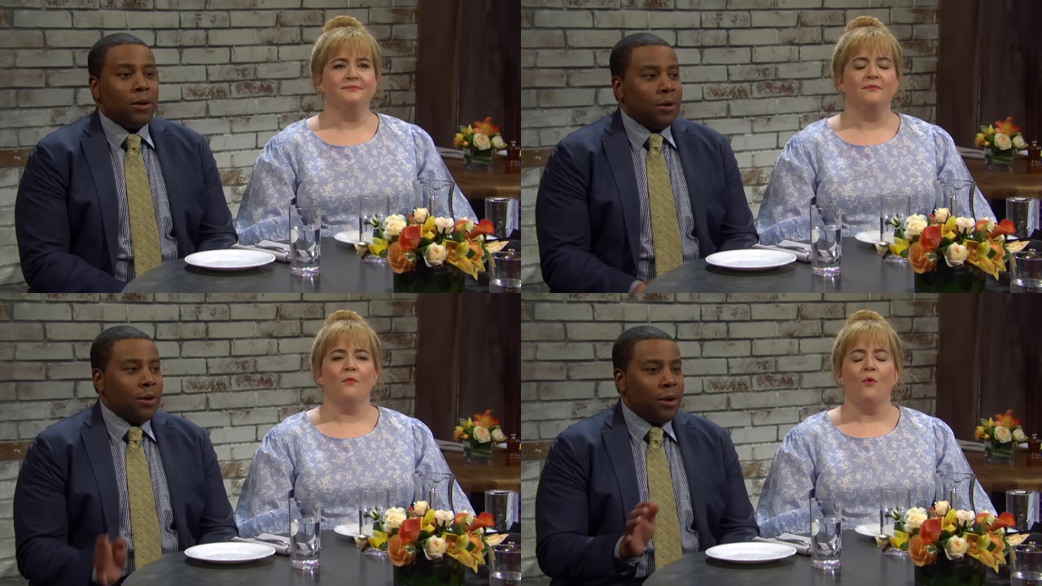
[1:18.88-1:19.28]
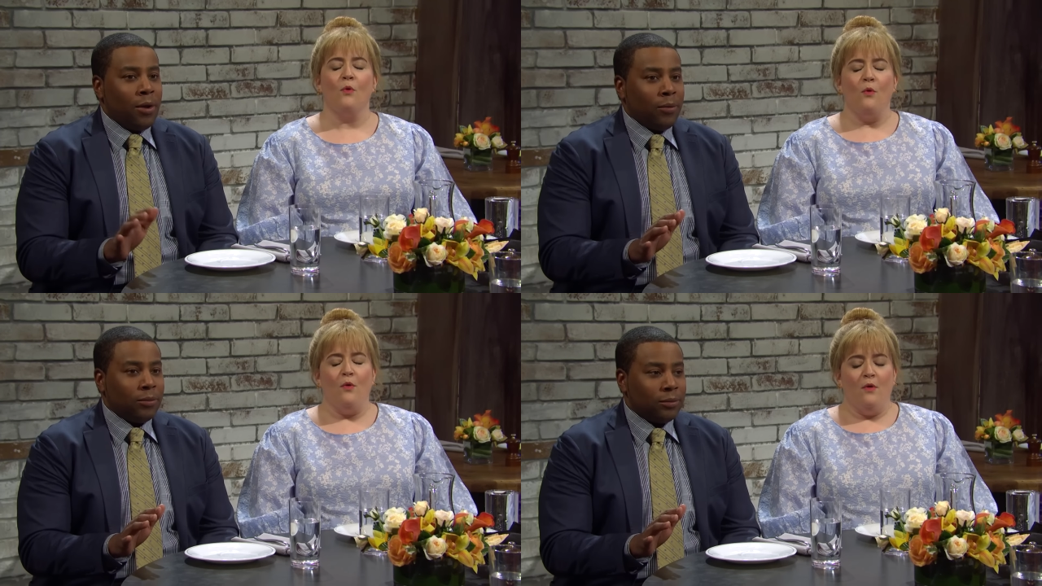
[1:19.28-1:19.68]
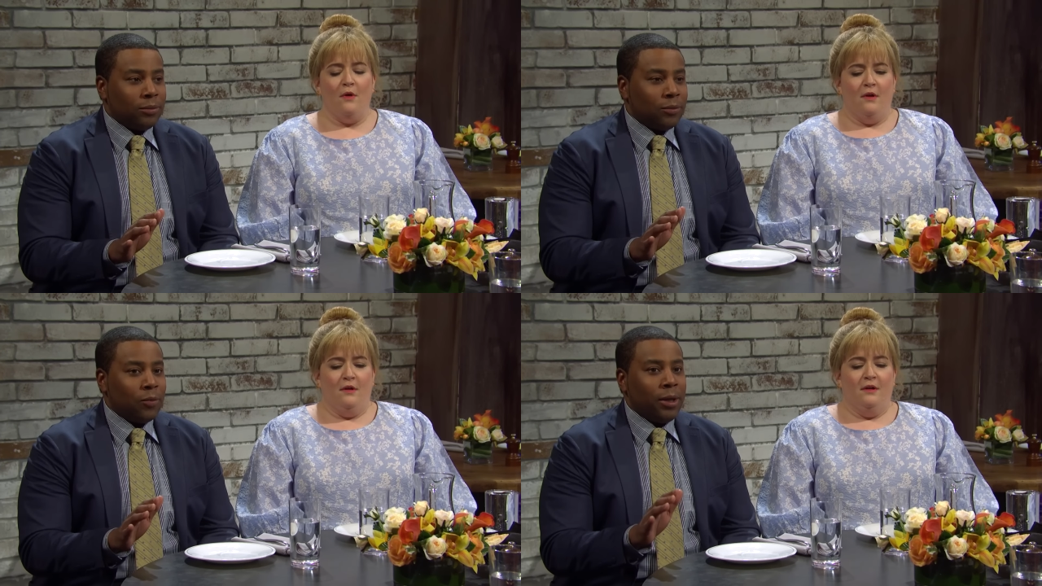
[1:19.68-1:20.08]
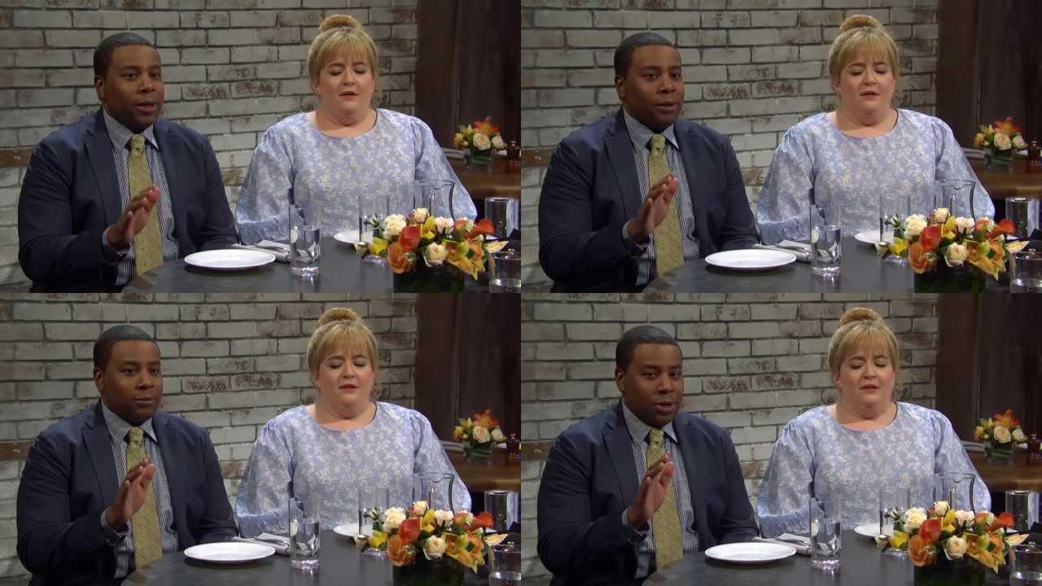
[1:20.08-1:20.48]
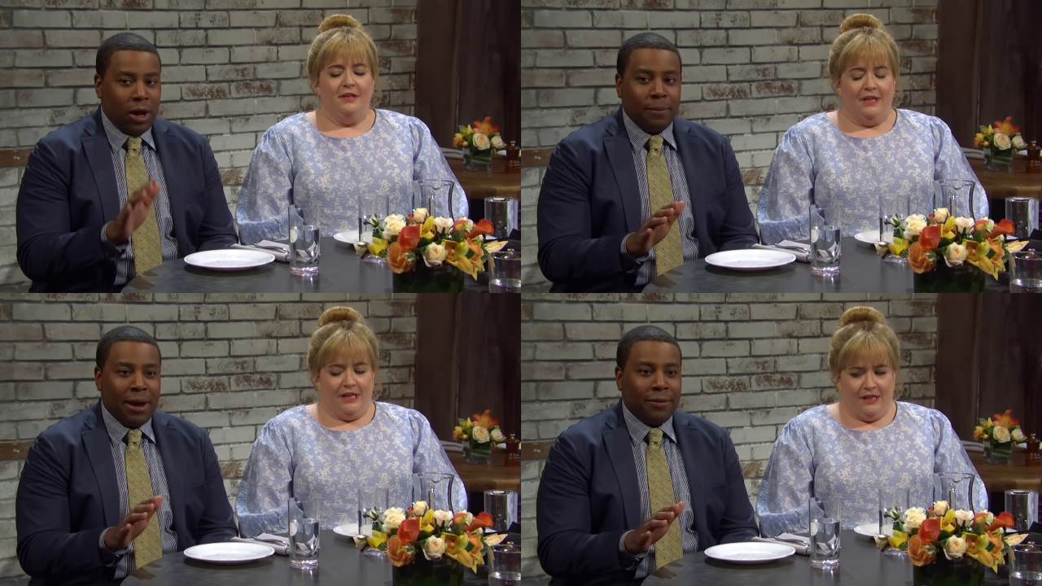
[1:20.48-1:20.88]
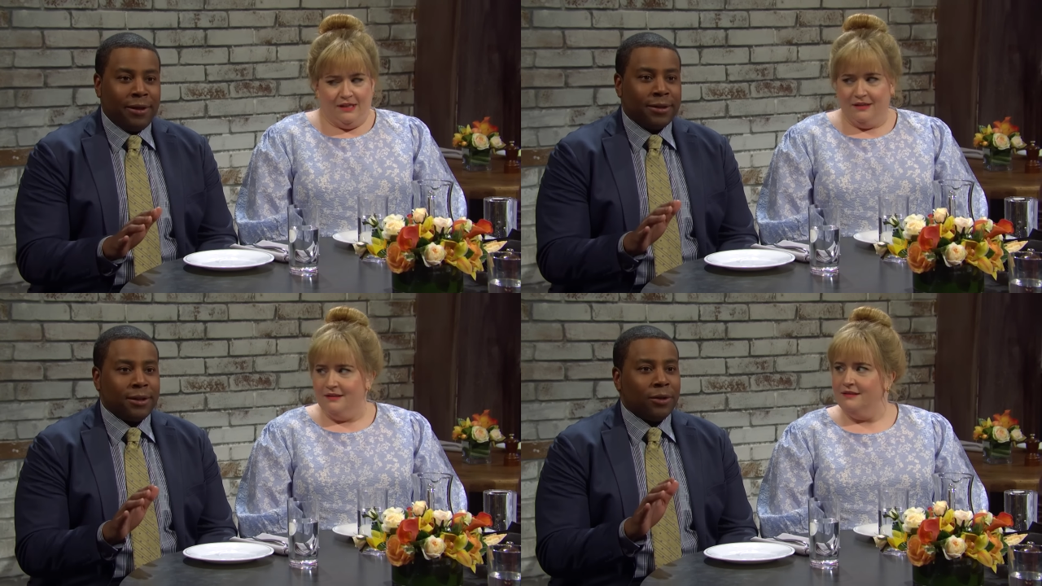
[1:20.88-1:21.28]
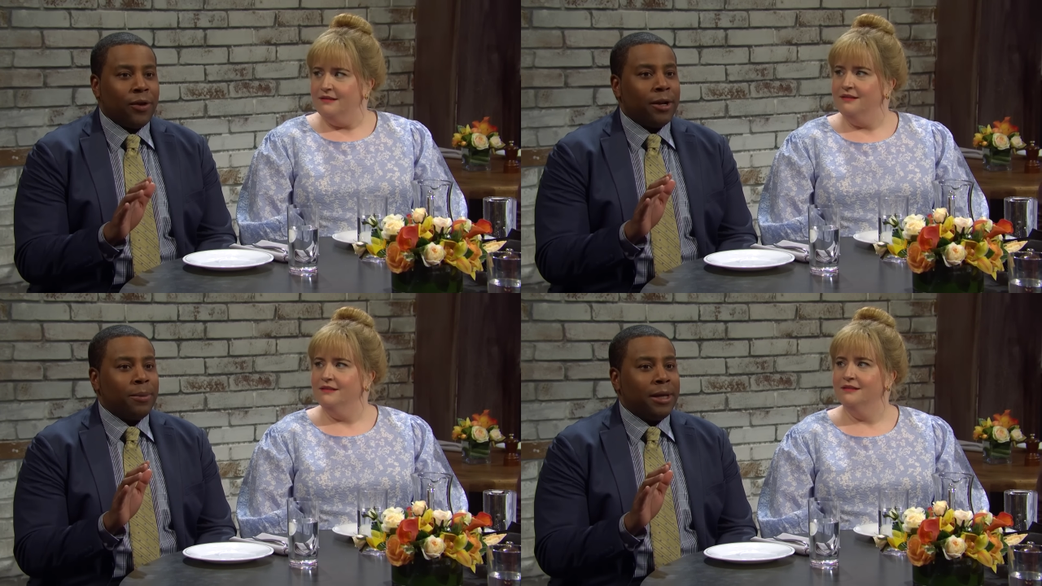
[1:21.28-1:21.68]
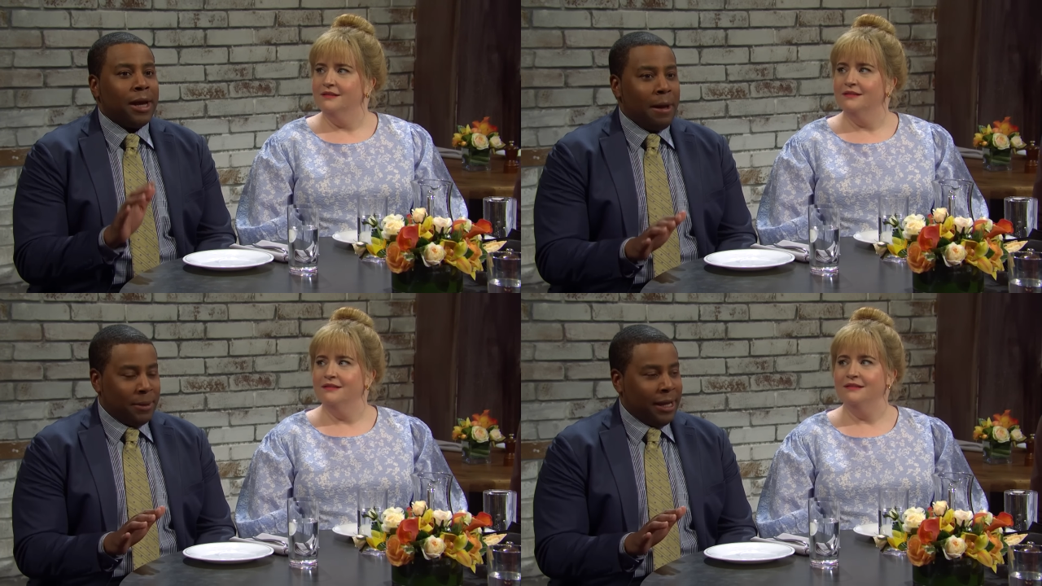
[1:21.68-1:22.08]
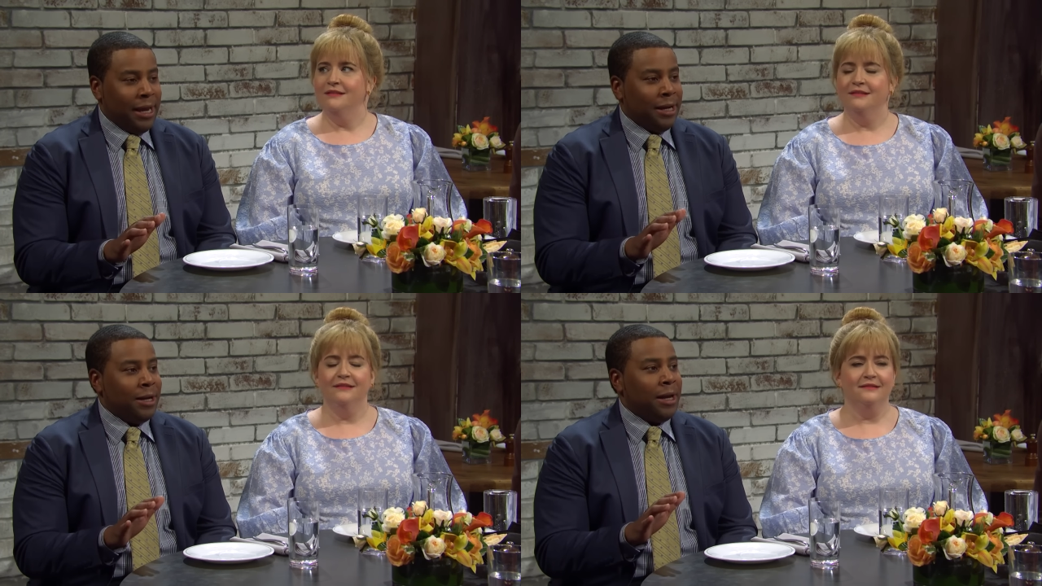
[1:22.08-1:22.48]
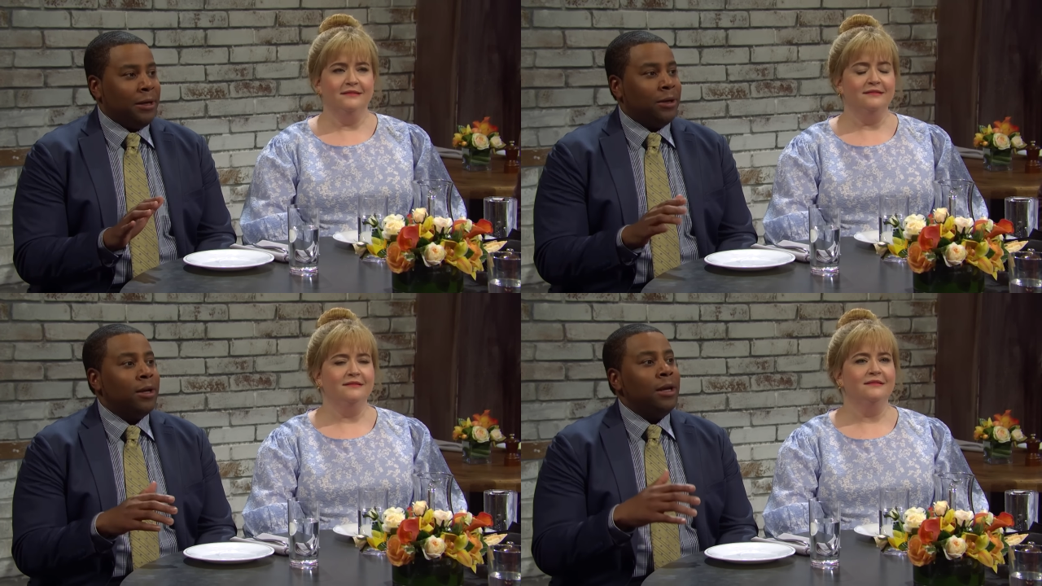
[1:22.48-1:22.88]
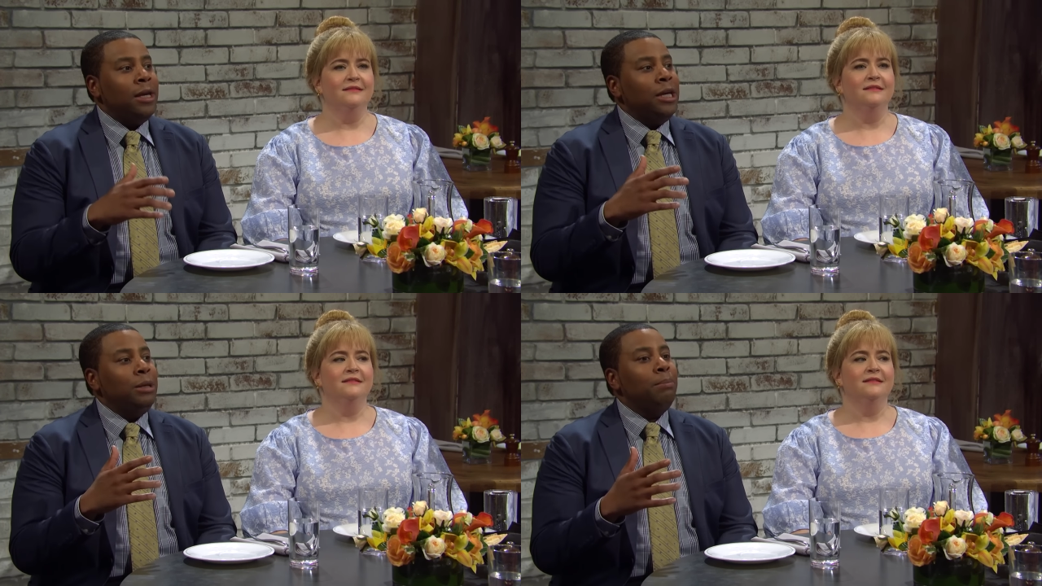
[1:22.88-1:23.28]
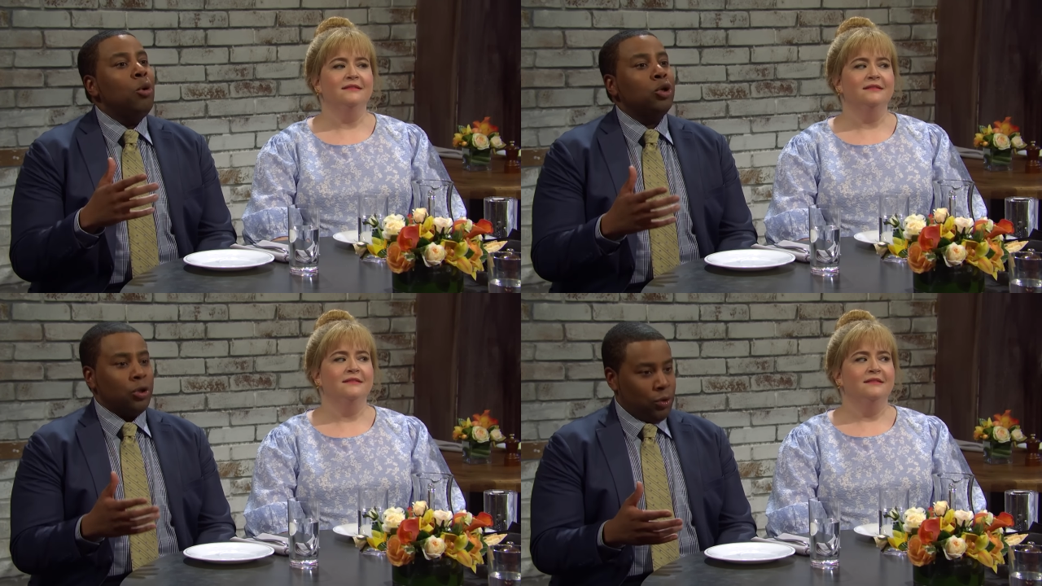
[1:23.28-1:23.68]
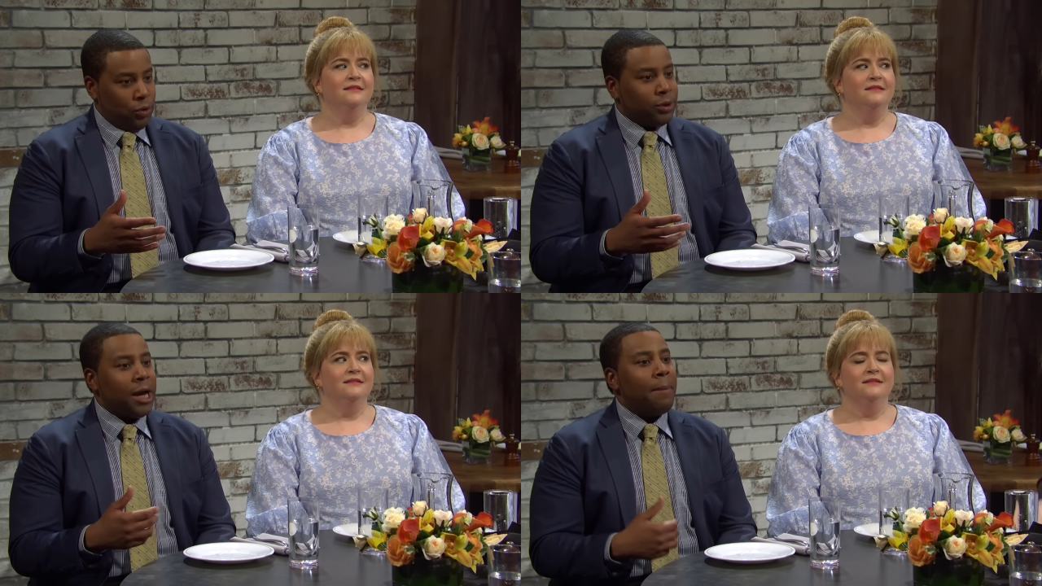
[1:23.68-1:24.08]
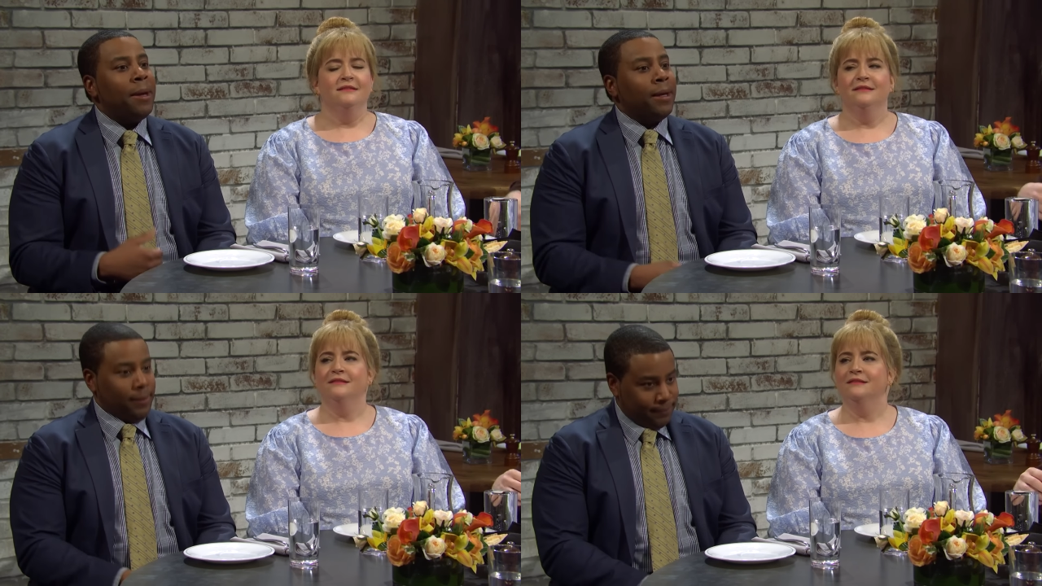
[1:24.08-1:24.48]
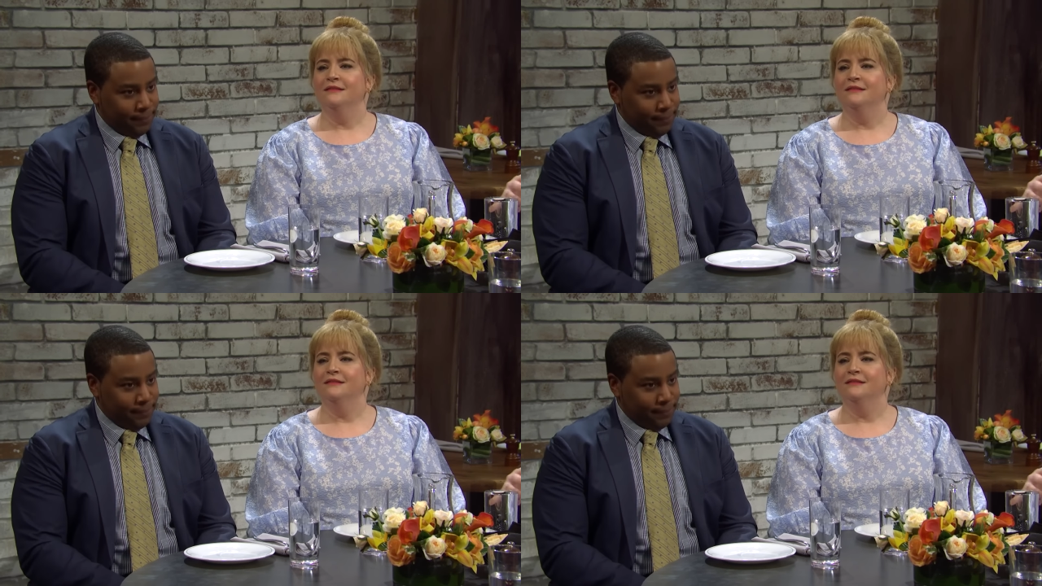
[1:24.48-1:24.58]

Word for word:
Speaker 1: No, no, no. We can talk about this incredibly complicated and emotional topic.